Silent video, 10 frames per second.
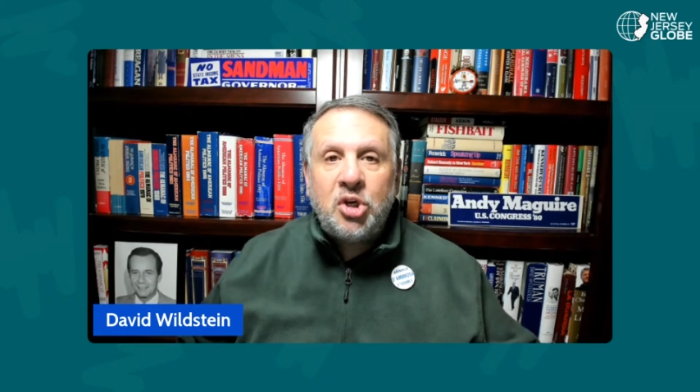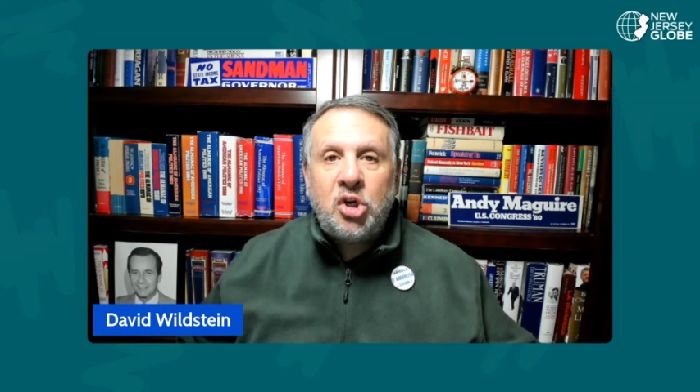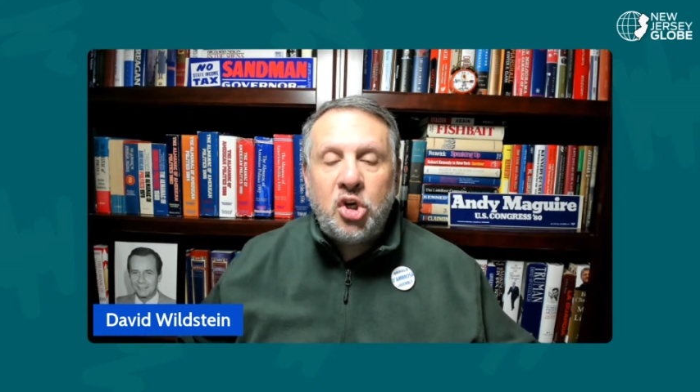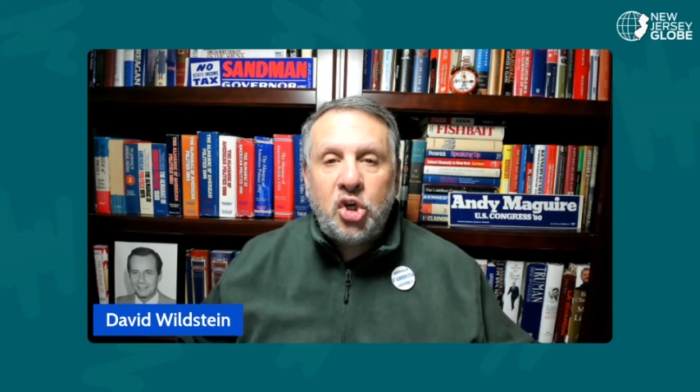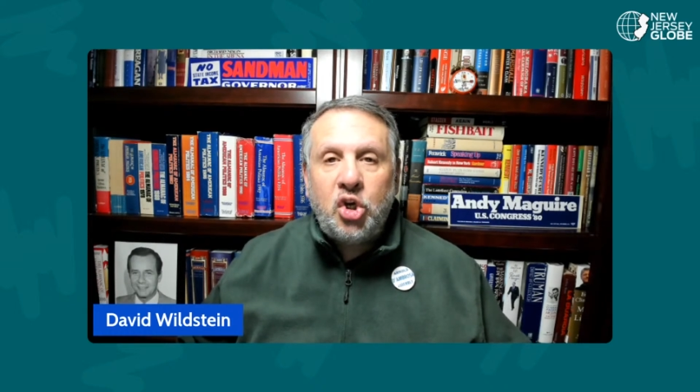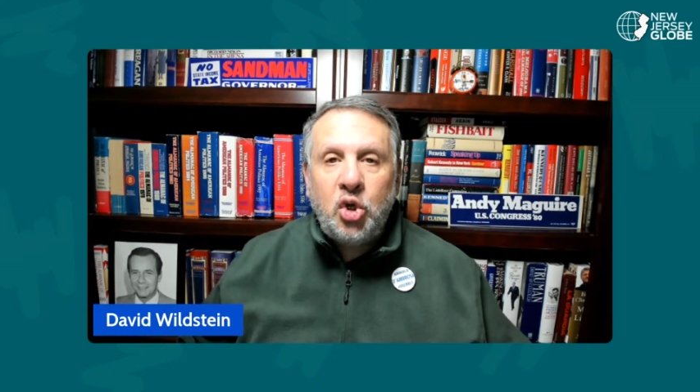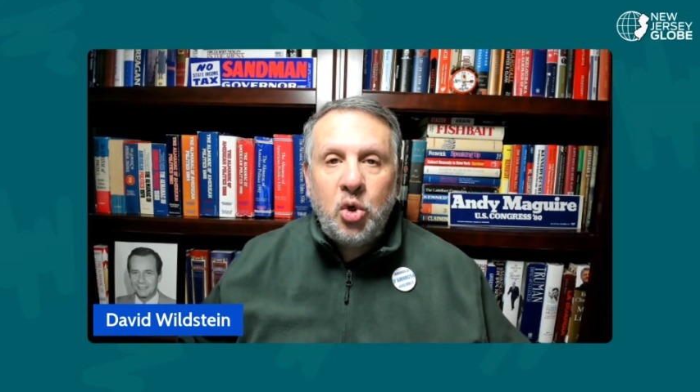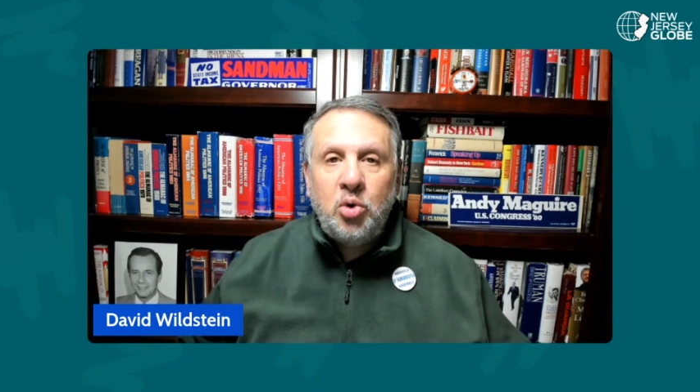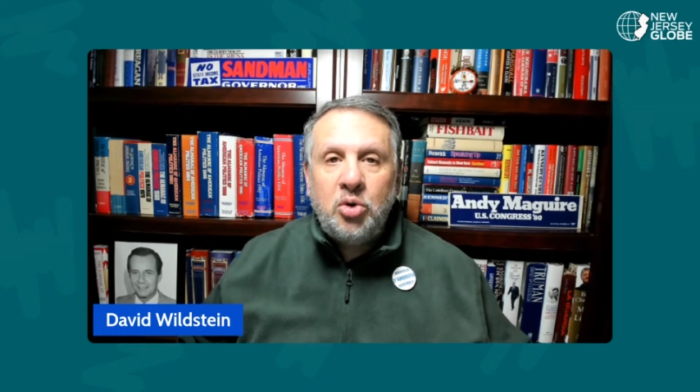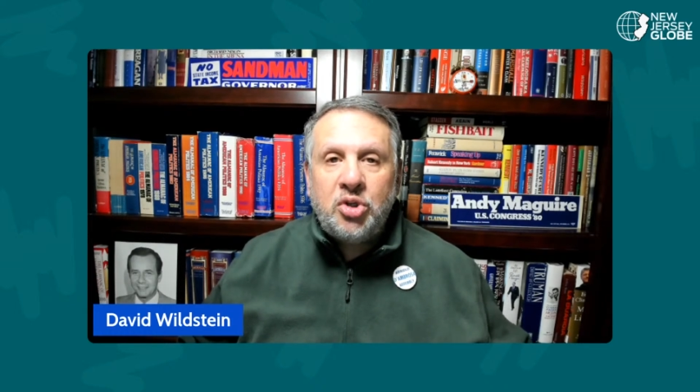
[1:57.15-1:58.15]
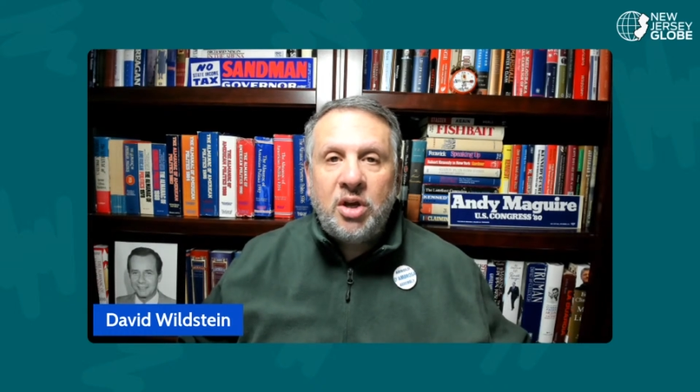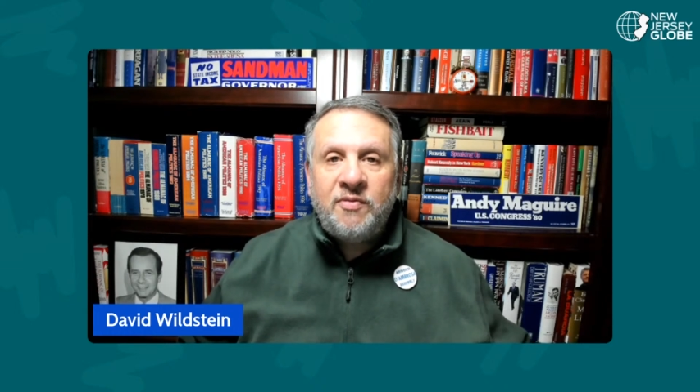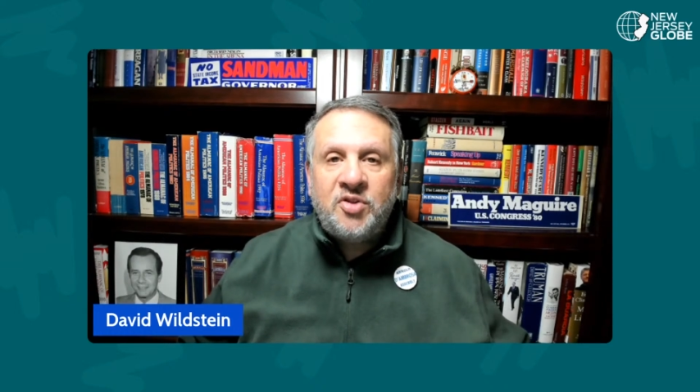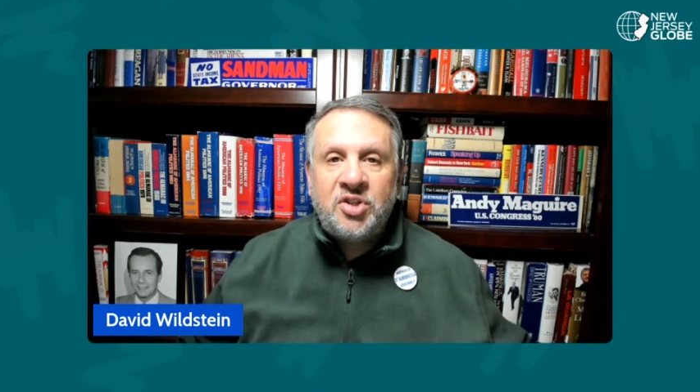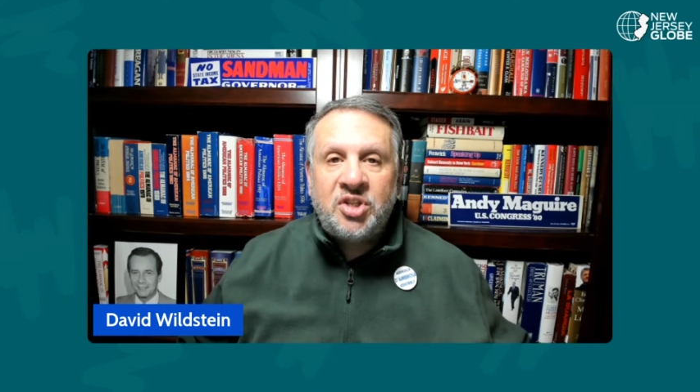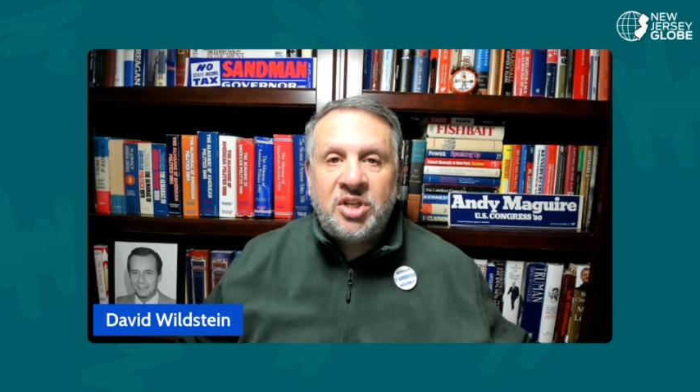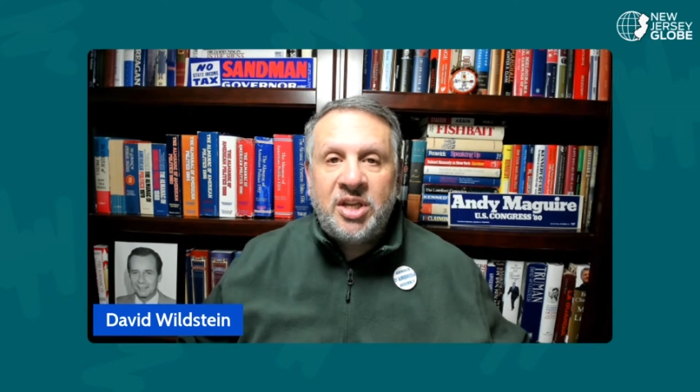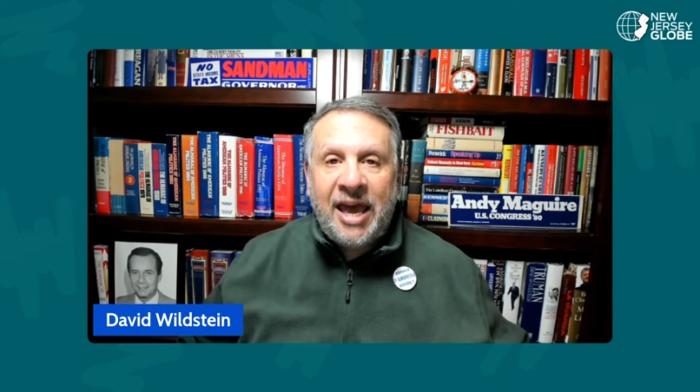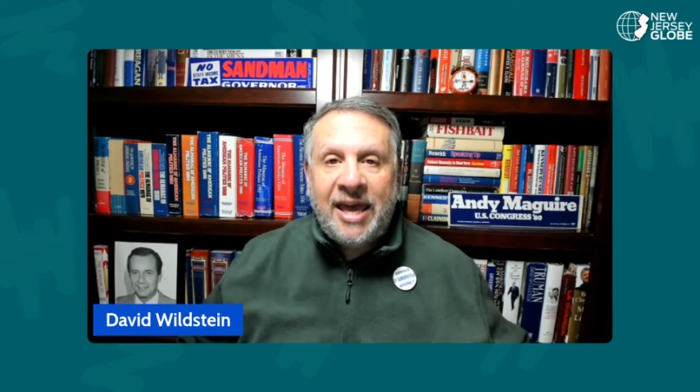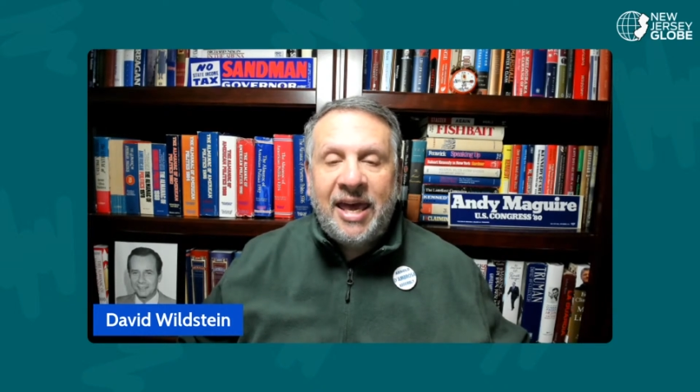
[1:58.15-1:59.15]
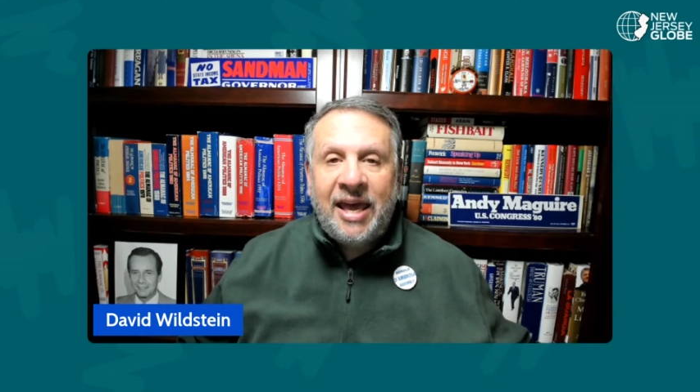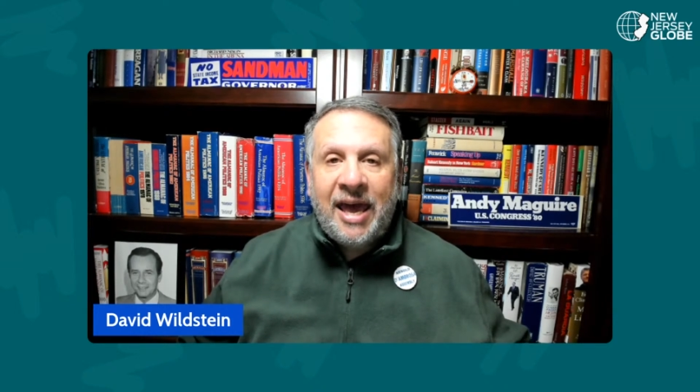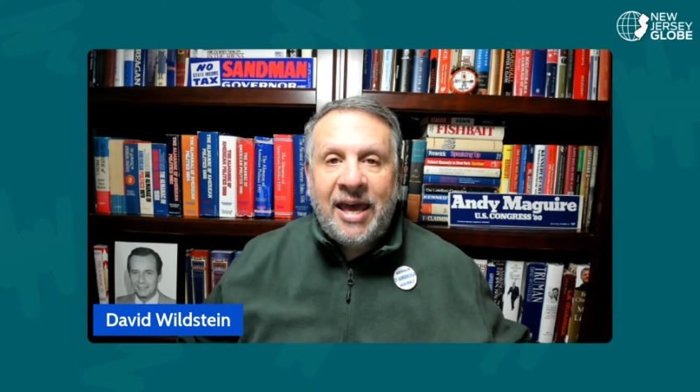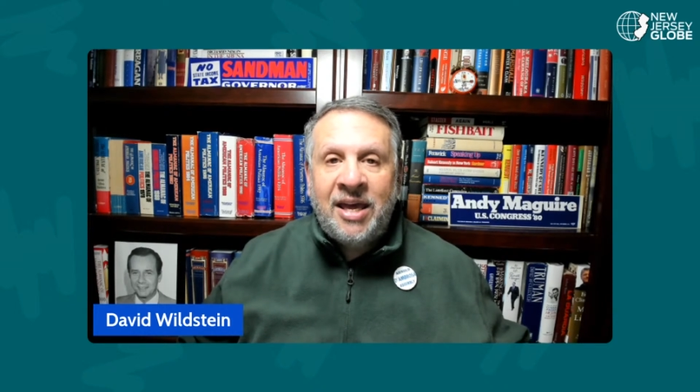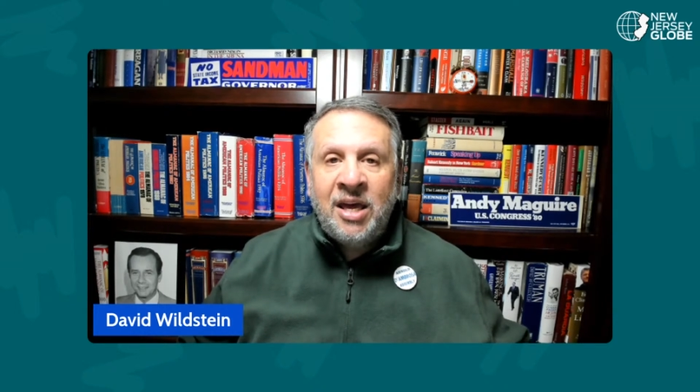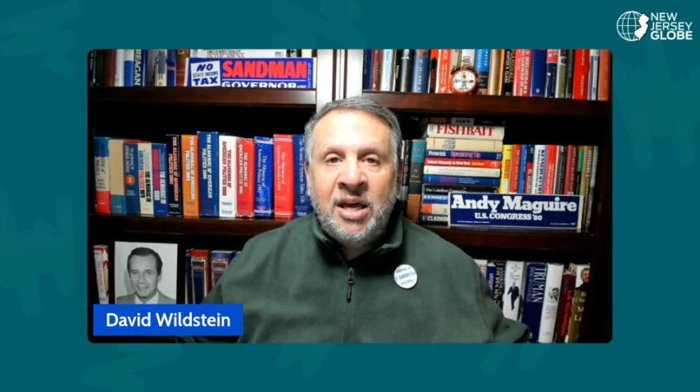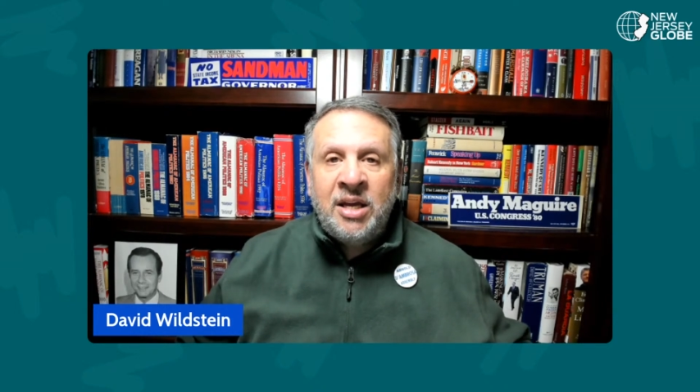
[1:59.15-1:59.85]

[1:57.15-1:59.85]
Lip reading: accused of taking a